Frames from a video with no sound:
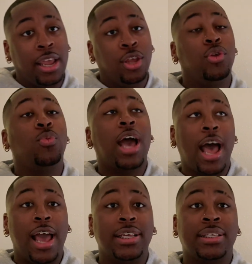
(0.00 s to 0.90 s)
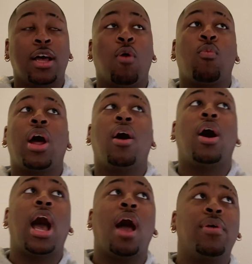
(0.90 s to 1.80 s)
You guys, around an
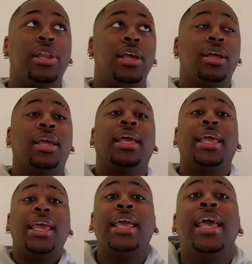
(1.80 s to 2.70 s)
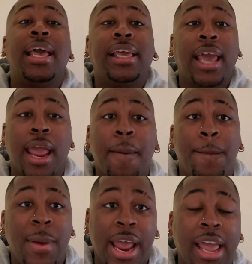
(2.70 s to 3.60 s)
hour later, he came
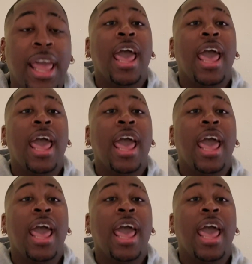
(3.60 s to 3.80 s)
back.